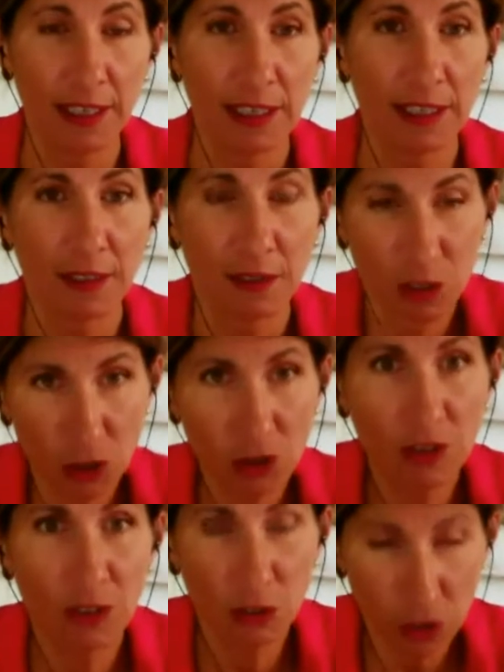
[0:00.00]
he
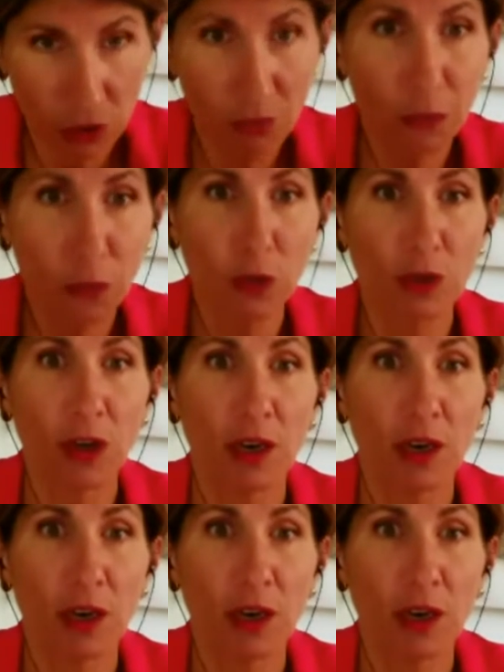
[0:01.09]
couldn't afford